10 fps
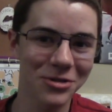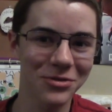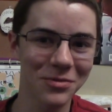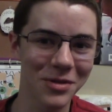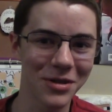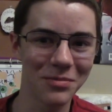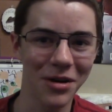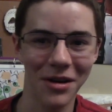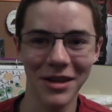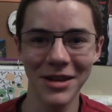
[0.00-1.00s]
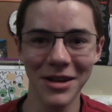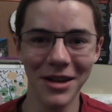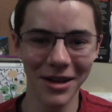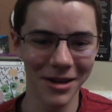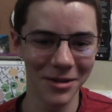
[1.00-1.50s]
from the party,
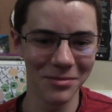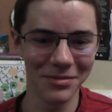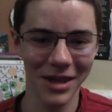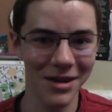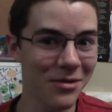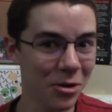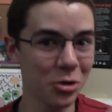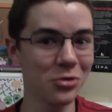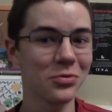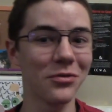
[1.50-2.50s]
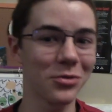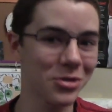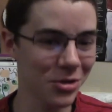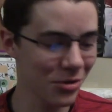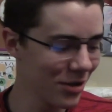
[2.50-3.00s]
kind of a good
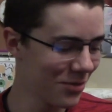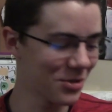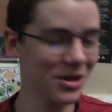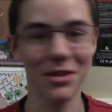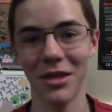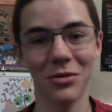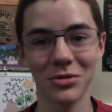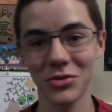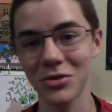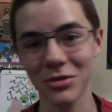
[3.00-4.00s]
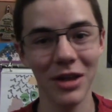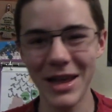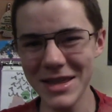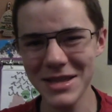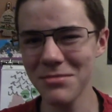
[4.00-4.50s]
reversal, which I think was
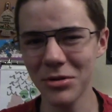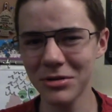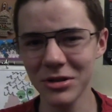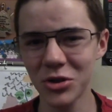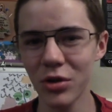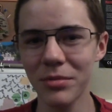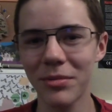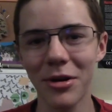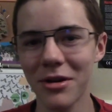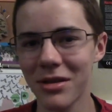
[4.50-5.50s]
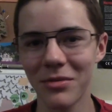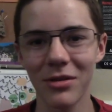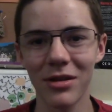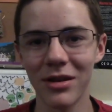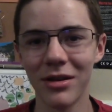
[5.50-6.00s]
the most enjoyable part of
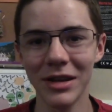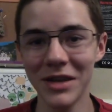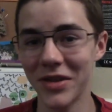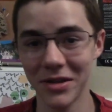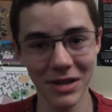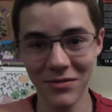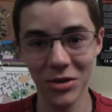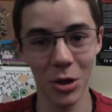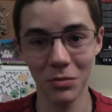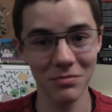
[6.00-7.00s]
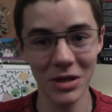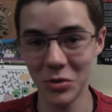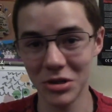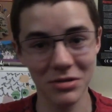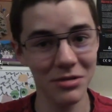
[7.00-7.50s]
the evening, even though
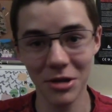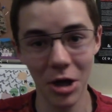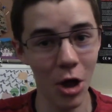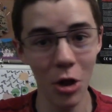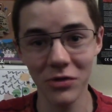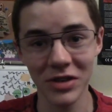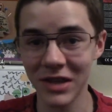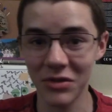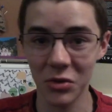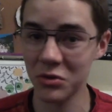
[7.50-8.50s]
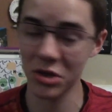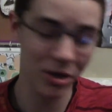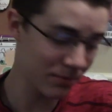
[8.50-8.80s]
all of the evening was good.